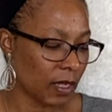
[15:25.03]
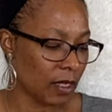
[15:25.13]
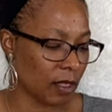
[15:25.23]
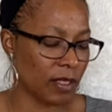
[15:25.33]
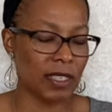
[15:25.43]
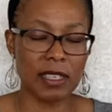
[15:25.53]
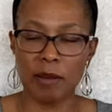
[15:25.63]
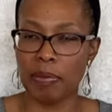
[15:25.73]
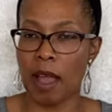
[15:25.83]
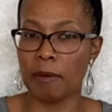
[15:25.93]
So this
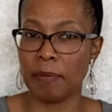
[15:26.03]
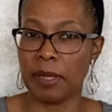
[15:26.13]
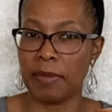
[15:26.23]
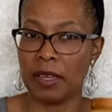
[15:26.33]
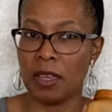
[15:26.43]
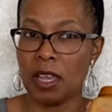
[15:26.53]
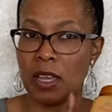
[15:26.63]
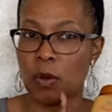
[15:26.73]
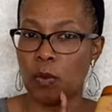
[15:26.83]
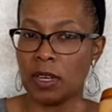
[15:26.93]
could probably be
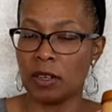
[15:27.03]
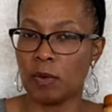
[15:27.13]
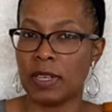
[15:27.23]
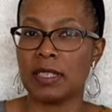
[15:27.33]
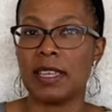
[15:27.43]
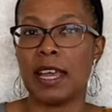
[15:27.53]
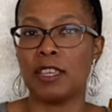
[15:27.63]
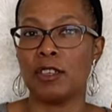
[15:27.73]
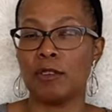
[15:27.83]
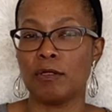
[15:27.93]
one of the ones that
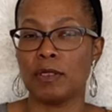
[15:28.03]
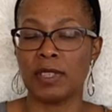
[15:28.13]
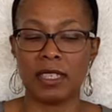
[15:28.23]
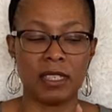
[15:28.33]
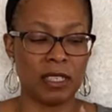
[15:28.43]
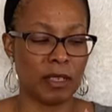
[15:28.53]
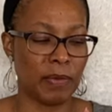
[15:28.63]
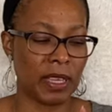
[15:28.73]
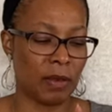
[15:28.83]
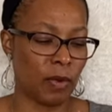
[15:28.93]
I use. This is, could
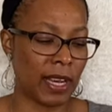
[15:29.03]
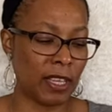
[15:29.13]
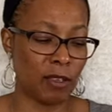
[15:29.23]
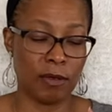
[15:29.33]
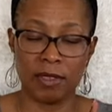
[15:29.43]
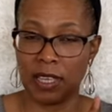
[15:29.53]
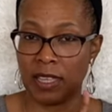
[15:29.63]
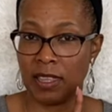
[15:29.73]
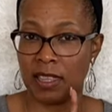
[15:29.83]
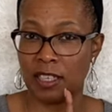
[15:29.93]
be what I use
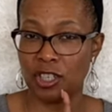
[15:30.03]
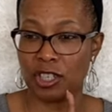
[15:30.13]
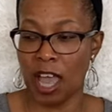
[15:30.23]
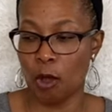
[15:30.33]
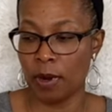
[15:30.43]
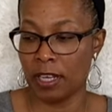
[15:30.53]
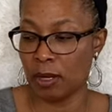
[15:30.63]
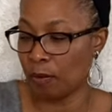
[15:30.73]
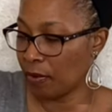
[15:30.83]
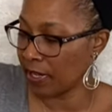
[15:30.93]
in the shower in
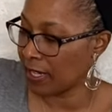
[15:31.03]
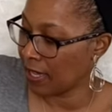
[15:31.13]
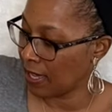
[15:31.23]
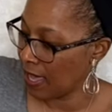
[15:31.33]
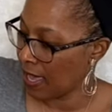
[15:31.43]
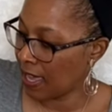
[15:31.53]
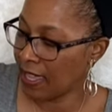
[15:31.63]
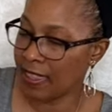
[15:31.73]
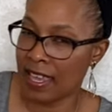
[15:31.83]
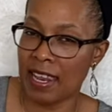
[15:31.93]
the morning,
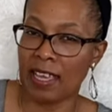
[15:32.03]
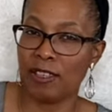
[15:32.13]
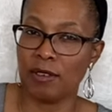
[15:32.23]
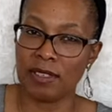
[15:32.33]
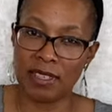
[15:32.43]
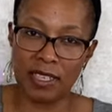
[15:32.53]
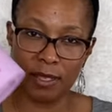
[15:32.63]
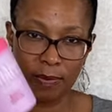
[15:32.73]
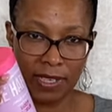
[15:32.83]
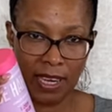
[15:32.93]
and then I use
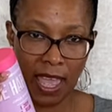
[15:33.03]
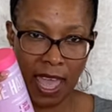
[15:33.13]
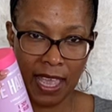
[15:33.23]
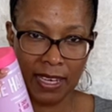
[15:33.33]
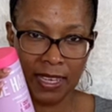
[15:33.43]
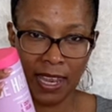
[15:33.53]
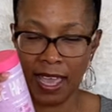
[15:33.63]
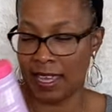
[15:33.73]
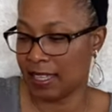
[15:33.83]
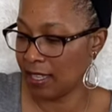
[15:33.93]
this one at
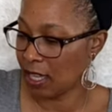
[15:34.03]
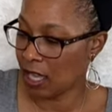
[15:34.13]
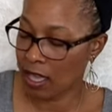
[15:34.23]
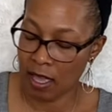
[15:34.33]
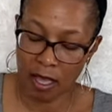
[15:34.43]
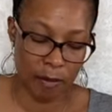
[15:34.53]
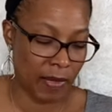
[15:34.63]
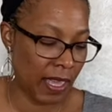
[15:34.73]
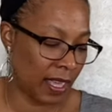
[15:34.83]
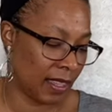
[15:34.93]
night.
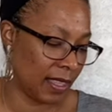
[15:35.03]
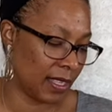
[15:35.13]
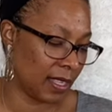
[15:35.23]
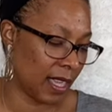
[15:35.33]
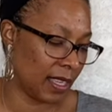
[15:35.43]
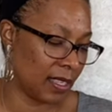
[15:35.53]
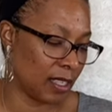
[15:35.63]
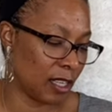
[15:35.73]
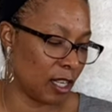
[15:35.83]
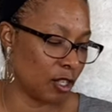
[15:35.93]
And this is
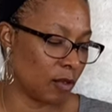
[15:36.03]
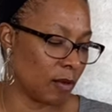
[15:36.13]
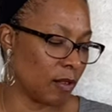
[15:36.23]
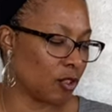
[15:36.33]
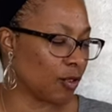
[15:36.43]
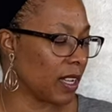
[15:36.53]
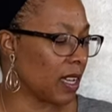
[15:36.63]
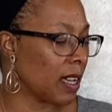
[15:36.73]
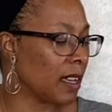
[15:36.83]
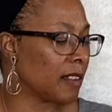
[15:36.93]
the Tree
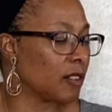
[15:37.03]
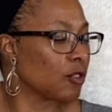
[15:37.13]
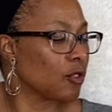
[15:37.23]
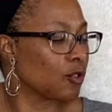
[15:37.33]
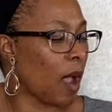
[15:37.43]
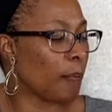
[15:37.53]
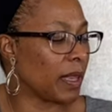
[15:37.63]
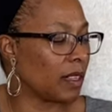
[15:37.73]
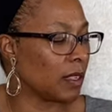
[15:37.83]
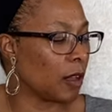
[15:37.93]
Hut
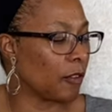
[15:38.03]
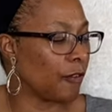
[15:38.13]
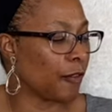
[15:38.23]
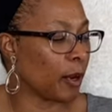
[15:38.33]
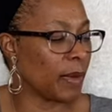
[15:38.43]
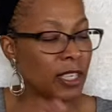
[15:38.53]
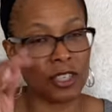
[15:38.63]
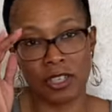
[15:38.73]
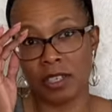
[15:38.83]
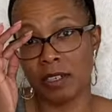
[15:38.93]
Tropic Glow Firming
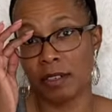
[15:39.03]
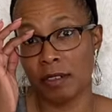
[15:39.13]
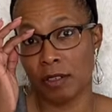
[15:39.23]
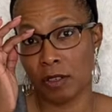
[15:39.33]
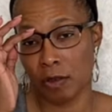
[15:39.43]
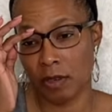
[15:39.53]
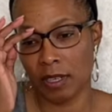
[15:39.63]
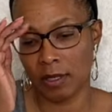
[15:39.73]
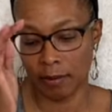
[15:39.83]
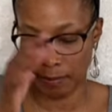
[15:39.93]
Sugar
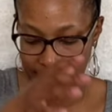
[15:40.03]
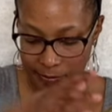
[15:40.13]
Scrub.